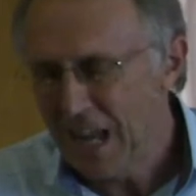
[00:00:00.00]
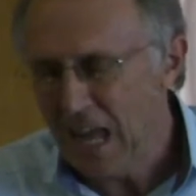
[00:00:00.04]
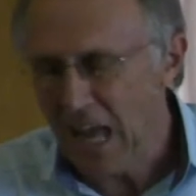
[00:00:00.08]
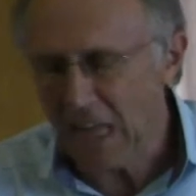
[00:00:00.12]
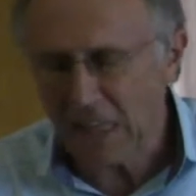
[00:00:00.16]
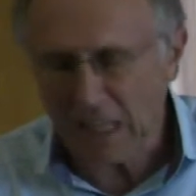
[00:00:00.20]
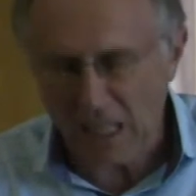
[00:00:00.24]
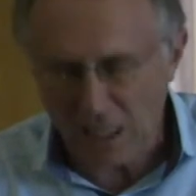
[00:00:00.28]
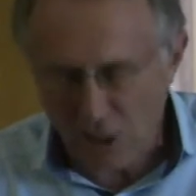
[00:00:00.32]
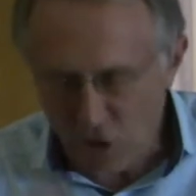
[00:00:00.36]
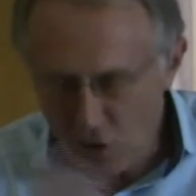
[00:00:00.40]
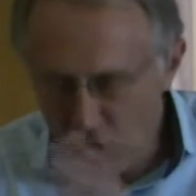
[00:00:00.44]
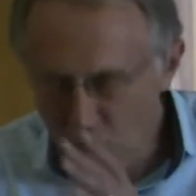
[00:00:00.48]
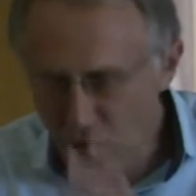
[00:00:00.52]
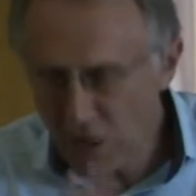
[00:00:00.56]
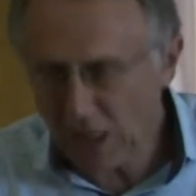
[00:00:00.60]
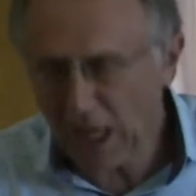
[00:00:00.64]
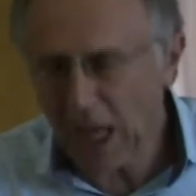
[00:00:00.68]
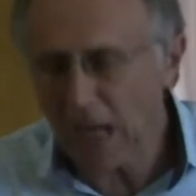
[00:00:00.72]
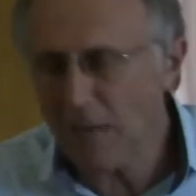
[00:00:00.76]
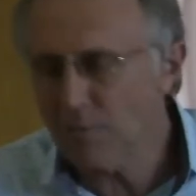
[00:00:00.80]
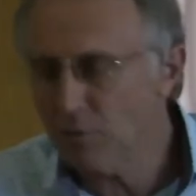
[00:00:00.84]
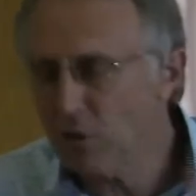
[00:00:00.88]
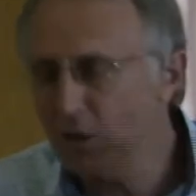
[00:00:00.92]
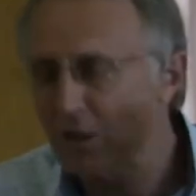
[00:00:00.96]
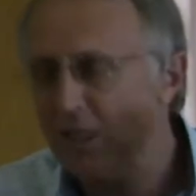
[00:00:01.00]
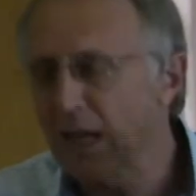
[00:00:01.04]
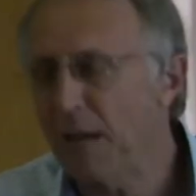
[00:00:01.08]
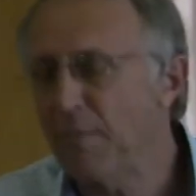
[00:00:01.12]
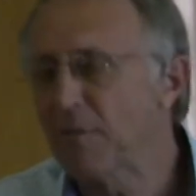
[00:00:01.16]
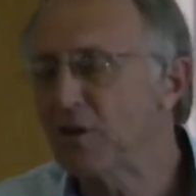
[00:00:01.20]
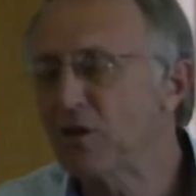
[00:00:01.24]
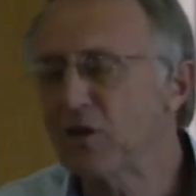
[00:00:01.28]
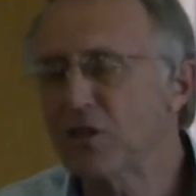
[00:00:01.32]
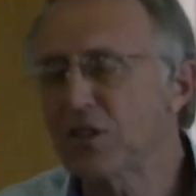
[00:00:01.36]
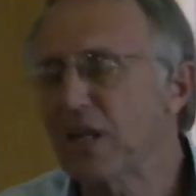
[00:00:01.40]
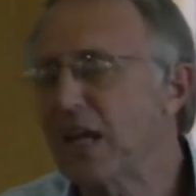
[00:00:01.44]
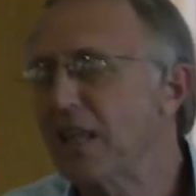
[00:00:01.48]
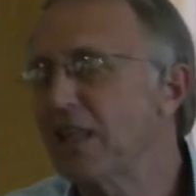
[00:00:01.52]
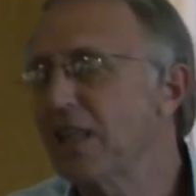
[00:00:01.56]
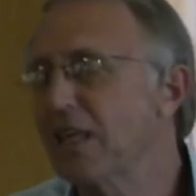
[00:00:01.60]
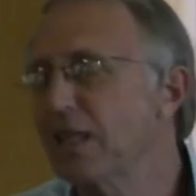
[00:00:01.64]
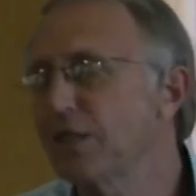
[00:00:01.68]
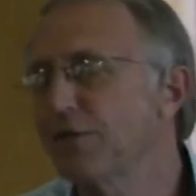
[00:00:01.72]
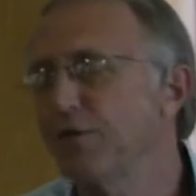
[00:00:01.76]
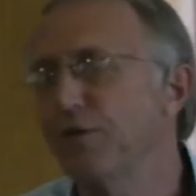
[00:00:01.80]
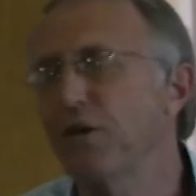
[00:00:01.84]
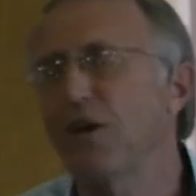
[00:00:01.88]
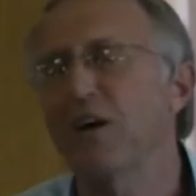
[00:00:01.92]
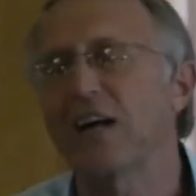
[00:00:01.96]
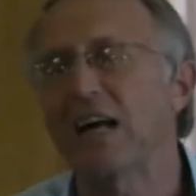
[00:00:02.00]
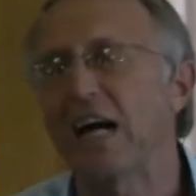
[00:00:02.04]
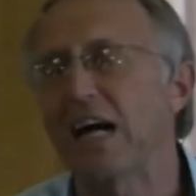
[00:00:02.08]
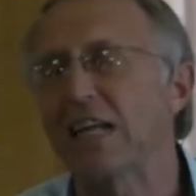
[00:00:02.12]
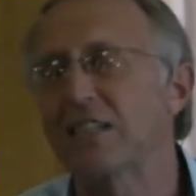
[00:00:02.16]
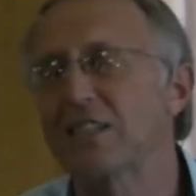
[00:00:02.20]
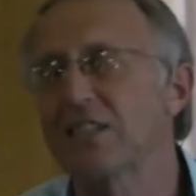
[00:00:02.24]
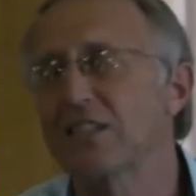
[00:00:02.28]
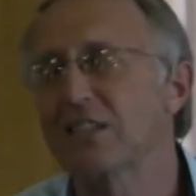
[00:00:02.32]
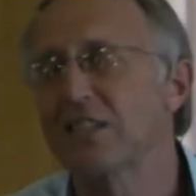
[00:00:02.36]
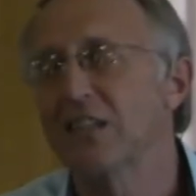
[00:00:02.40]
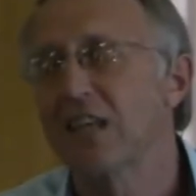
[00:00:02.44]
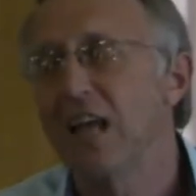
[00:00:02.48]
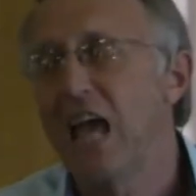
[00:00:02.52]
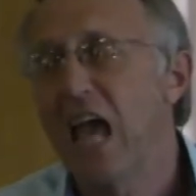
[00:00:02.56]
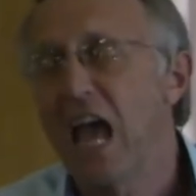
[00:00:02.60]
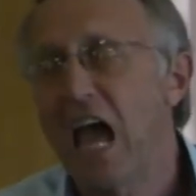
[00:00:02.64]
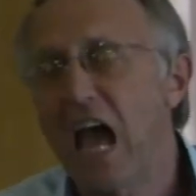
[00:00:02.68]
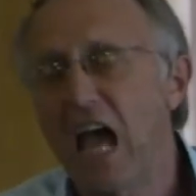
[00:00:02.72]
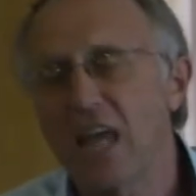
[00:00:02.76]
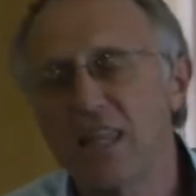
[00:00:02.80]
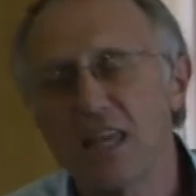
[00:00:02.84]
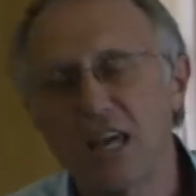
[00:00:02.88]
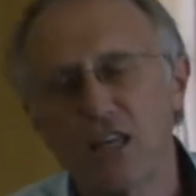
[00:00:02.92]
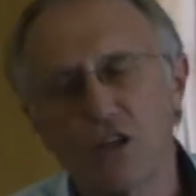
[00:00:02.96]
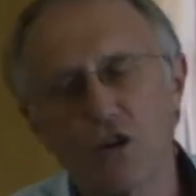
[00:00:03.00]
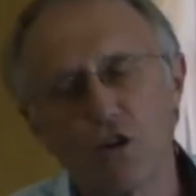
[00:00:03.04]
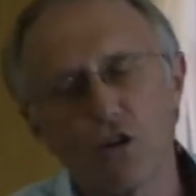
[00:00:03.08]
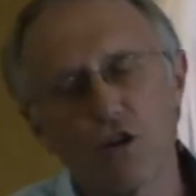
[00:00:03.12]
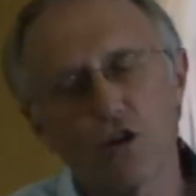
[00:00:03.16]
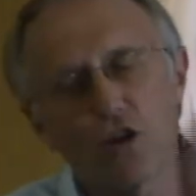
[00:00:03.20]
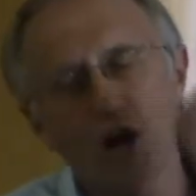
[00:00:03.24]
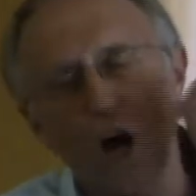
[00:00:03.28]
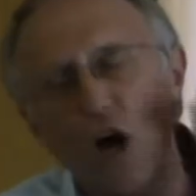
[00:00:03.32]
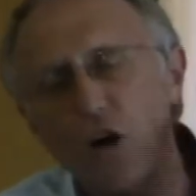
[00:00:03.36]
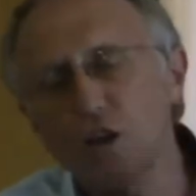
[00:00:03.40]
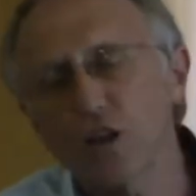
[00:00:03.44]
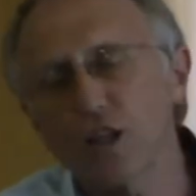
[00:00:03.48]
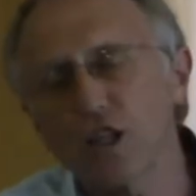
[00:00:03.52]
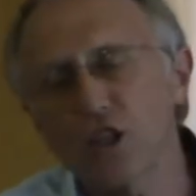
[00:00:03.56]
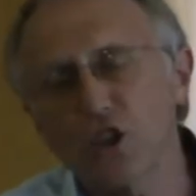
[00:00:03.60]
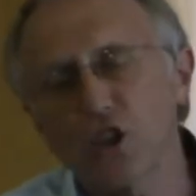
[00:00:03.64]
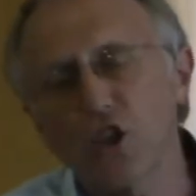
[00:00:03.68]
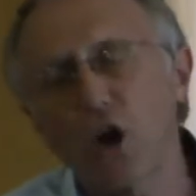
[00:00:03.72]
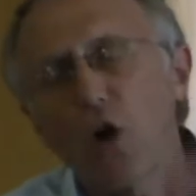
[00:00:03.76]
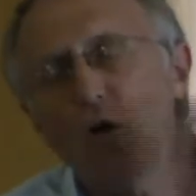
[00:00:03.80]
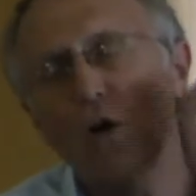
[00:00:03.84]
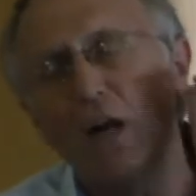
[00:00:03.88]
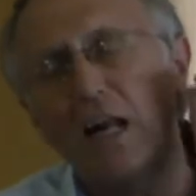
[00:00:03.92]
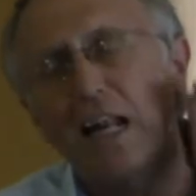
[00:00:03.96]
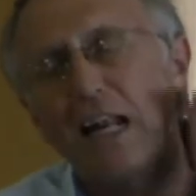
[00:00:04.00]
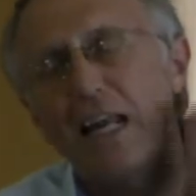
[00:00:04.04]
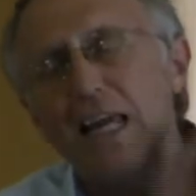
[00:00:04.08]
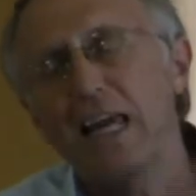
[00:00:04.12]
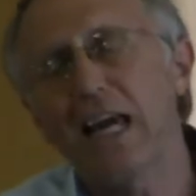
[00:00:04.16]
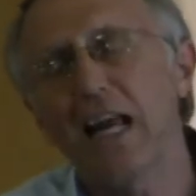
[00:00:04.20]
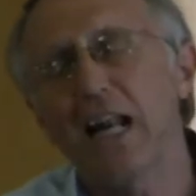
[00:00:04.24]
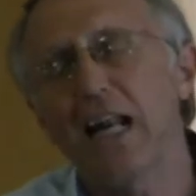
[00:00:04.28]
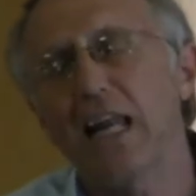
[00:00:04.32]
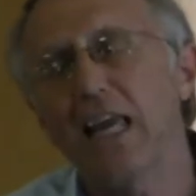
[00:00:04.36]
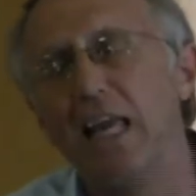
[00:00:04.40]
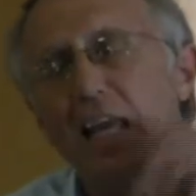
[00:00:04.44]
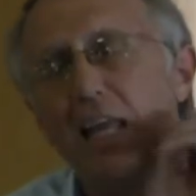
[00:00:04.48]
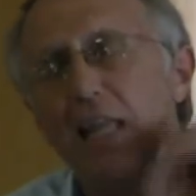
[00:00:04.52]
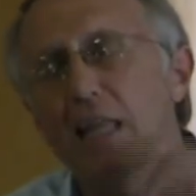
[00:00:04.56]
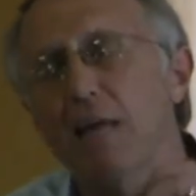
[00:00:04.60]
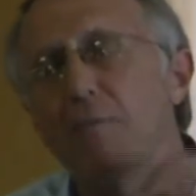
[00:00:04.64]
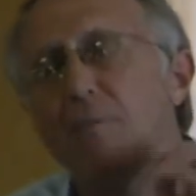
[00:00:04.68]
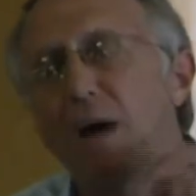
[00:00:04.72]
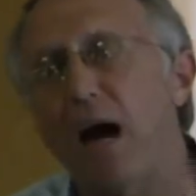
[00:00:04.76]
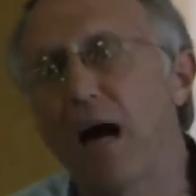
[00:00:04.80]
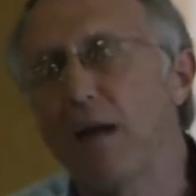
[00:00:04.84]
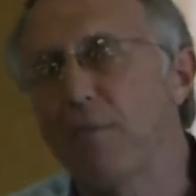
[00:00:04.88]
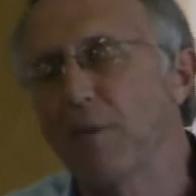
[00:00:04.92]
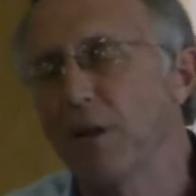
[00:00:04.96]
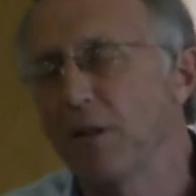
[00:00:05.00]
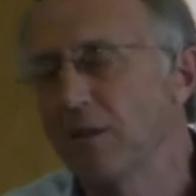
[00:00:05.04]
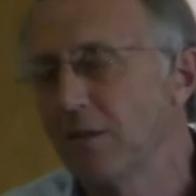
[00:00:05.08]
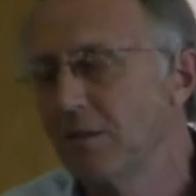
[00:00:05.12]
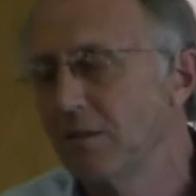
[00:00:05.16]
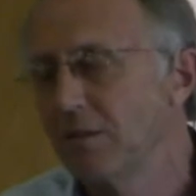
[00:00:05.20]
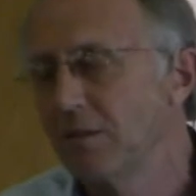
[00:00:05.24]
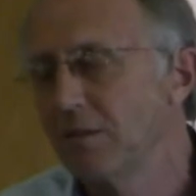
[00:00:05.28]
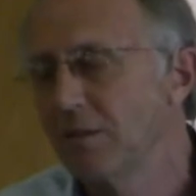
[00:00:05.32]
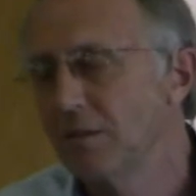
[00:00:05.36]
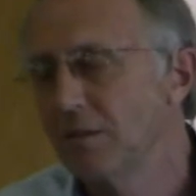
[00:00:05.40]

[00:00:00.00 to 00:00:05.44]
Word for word: and that you came to demonstrate this for us and that you wrote this so clearly in the Bible